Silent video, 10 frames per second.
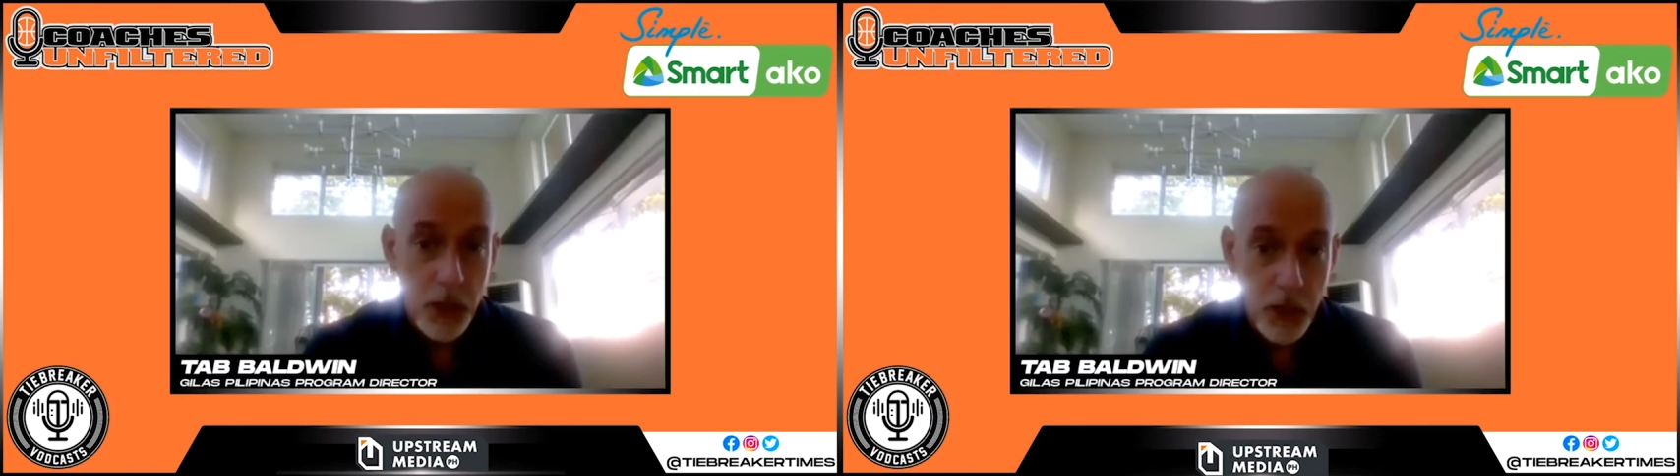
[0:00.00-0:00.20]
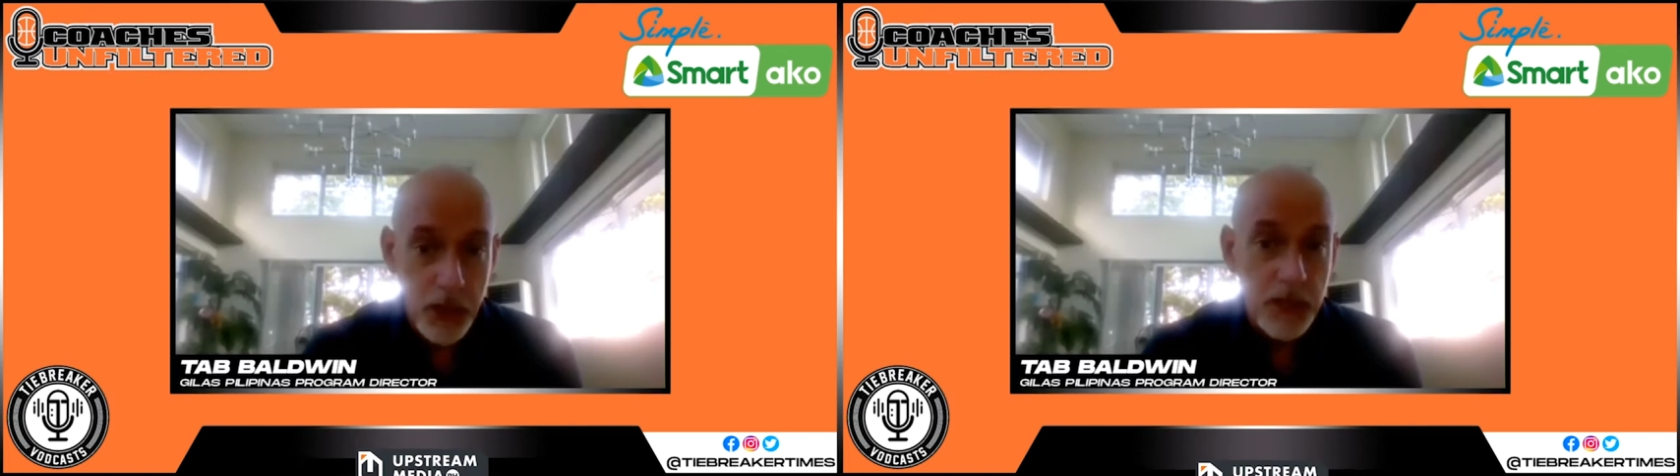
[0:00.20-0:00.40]

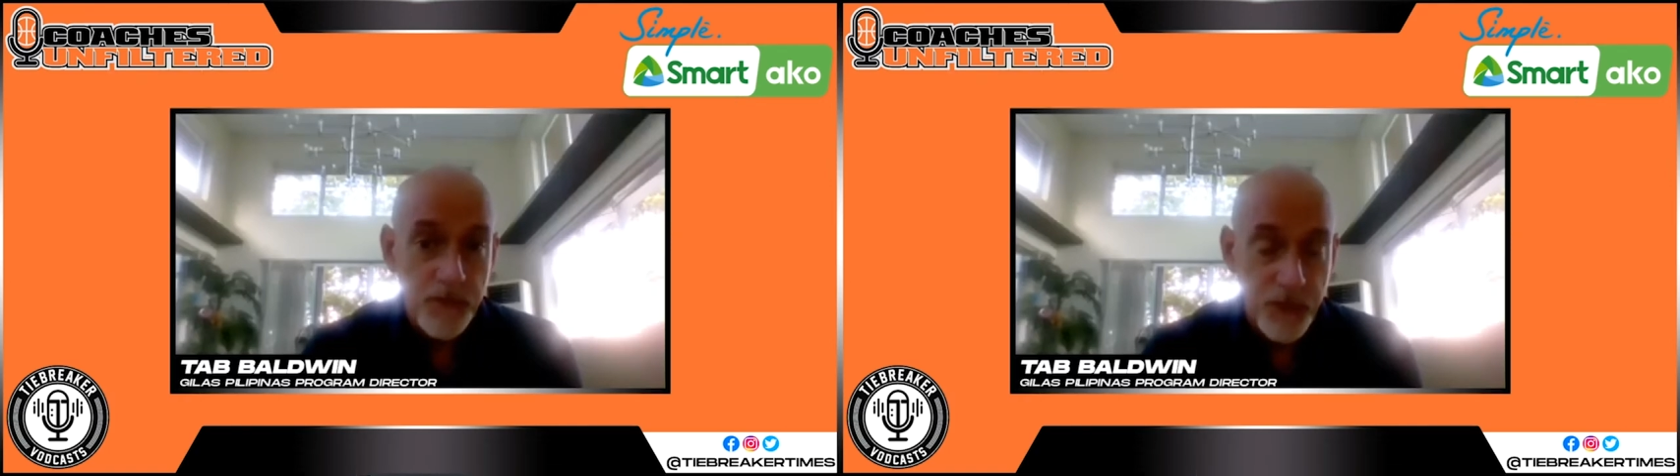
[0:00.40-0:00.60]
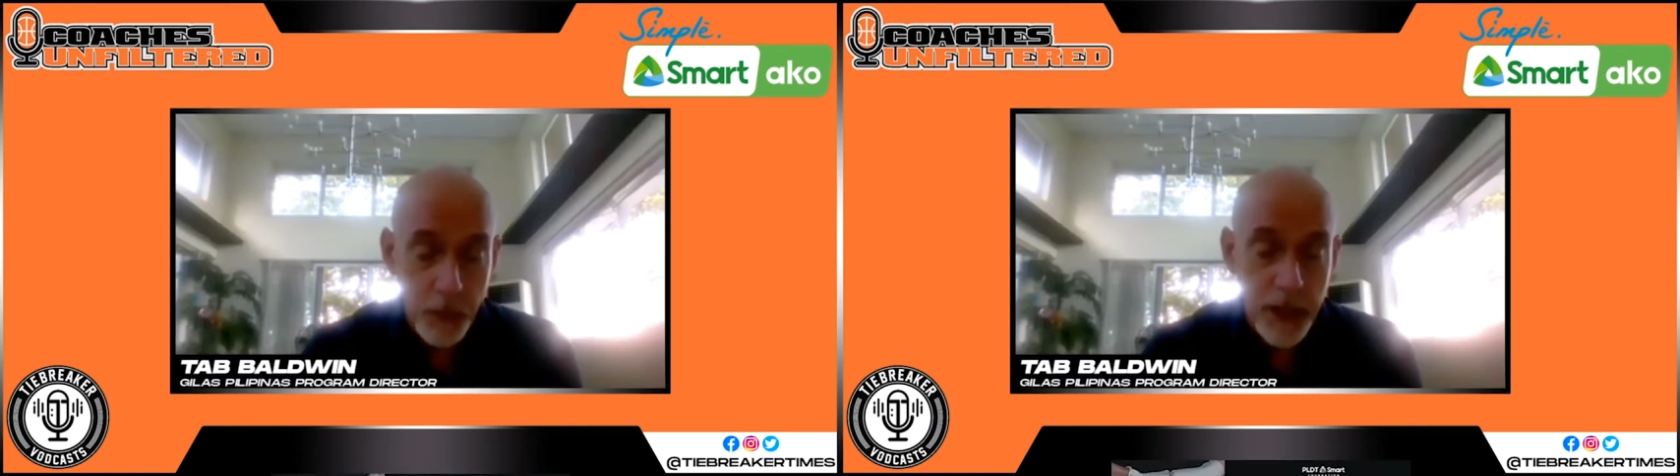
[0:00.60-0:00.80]
looking
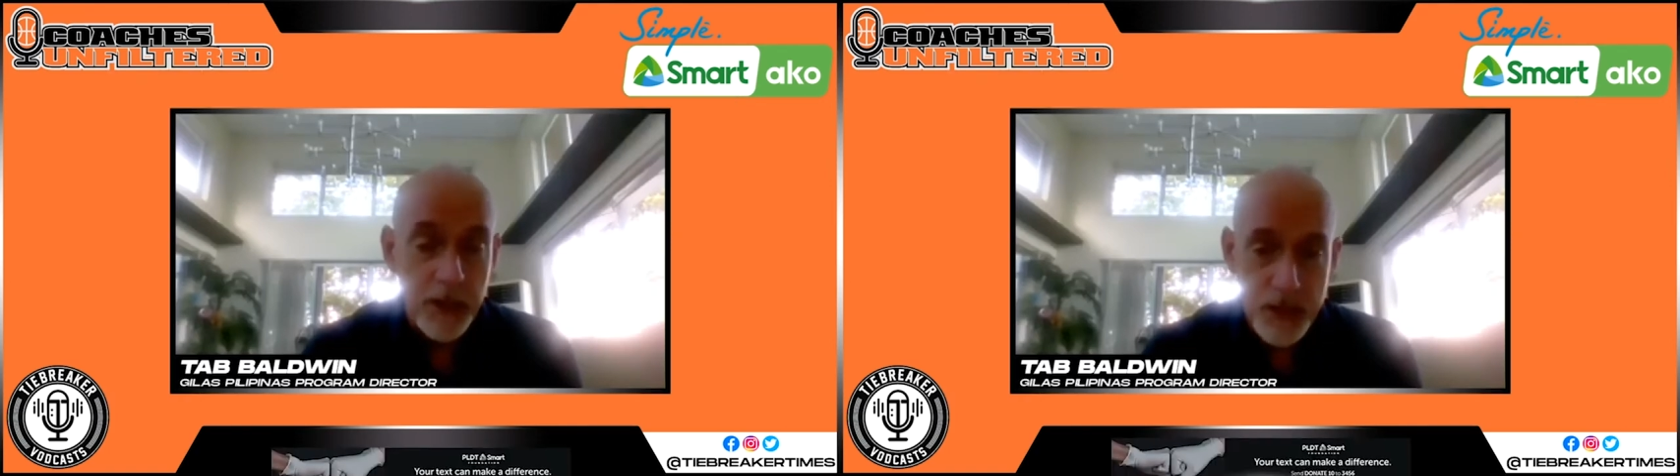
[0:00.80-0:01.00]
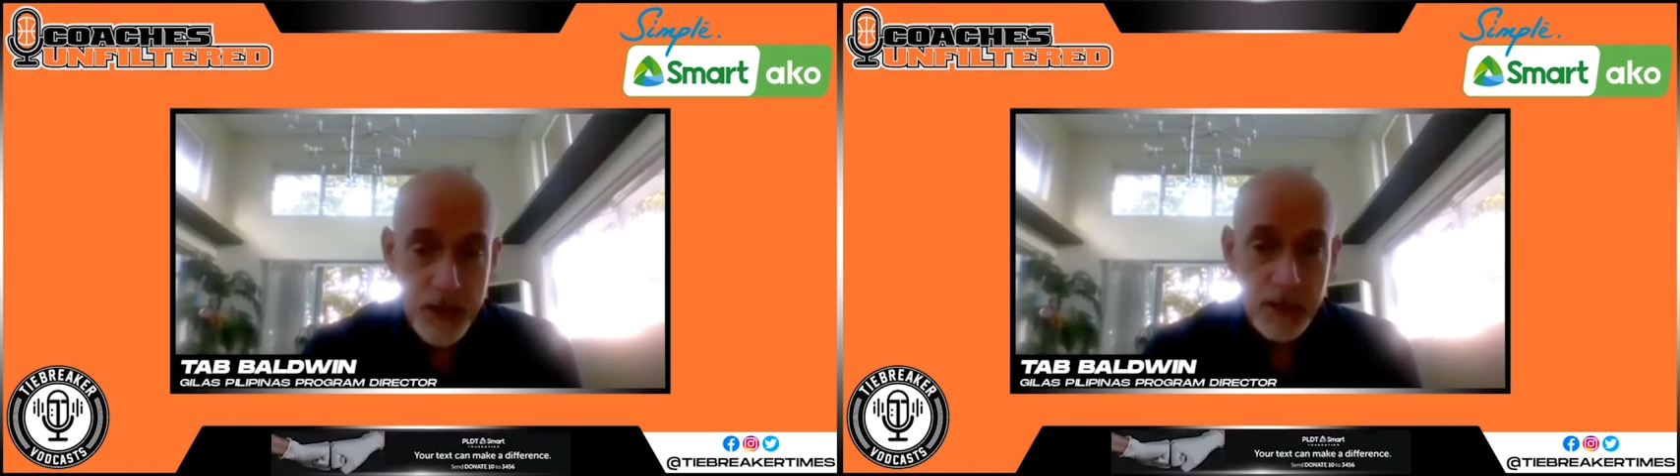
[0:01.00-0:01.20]
for
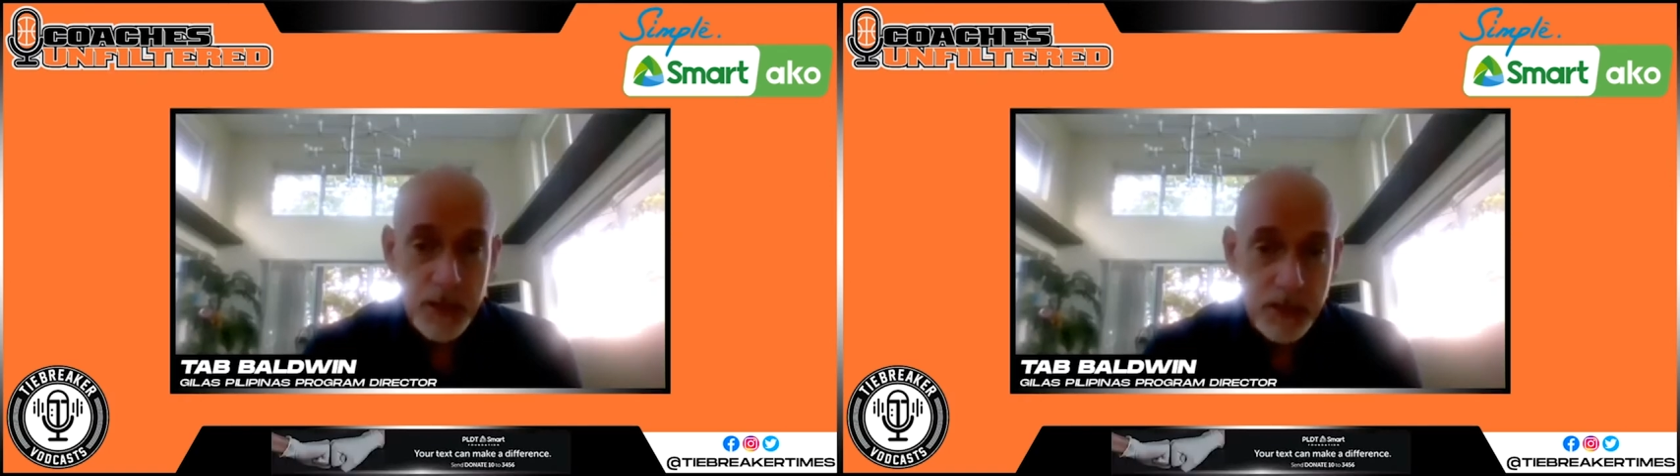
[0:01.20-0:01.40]
winners